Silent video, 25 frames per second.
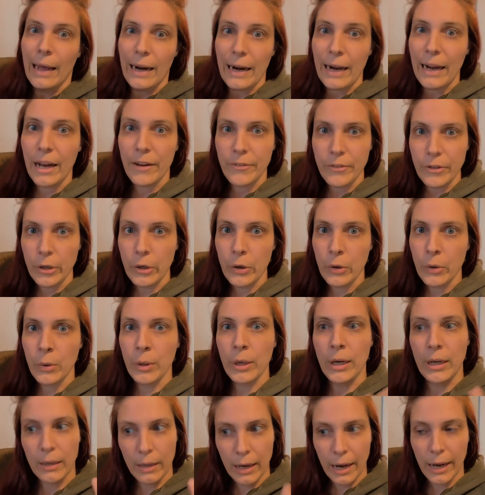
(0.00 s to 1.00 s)
and I have to
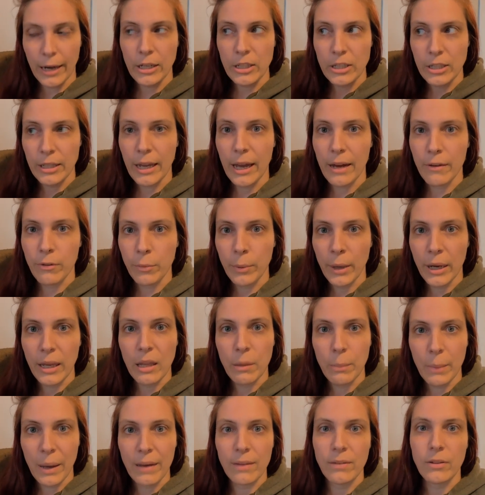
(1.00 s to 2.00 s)
go and actually have a
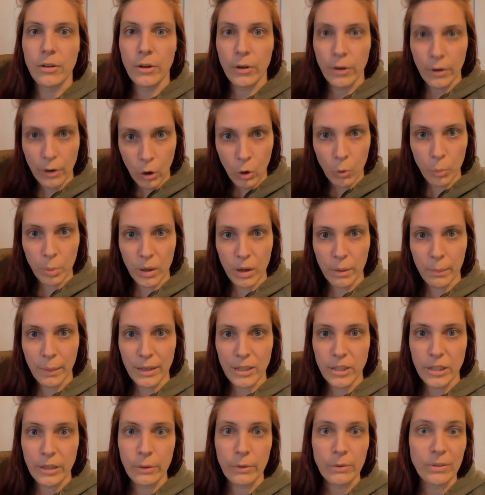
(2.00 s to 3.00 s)
Reiki master open up
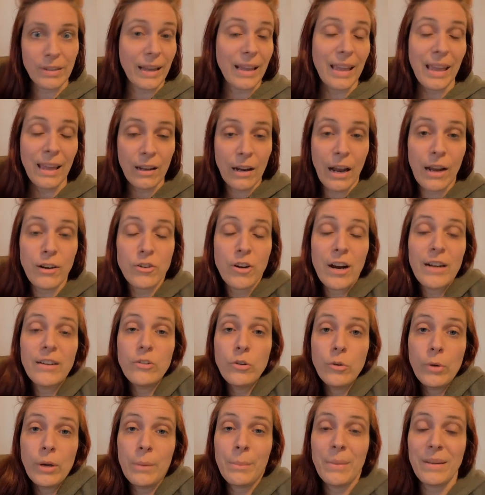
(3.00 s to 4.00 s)
my channels. I
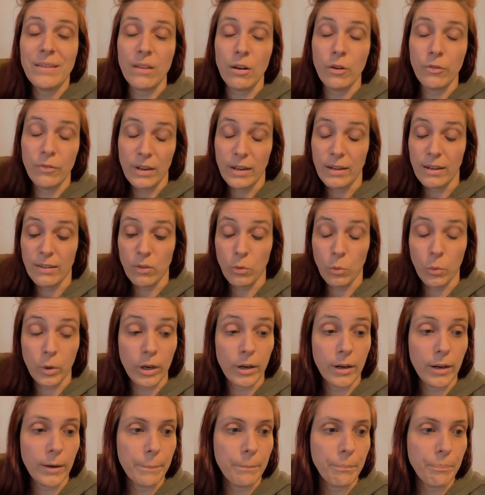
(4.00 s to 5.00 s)
tried doing it myself and it doesn't
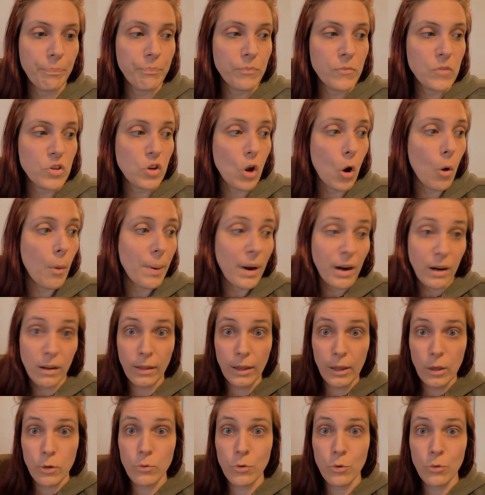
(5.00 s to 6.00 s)
work. So
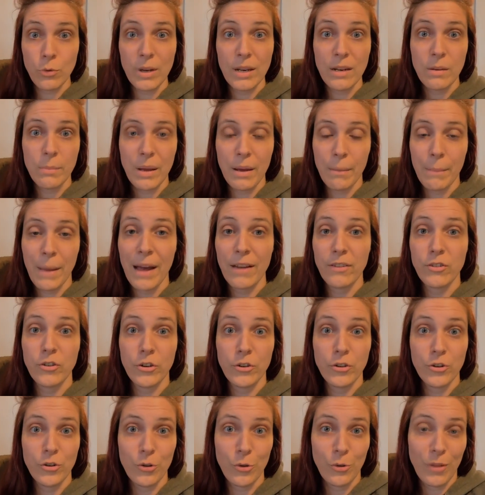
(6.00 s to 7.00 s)
apparently you do need to be a
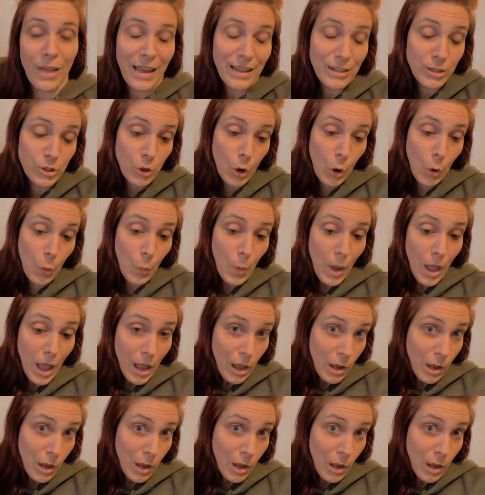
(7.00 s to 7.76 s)
master to do that. So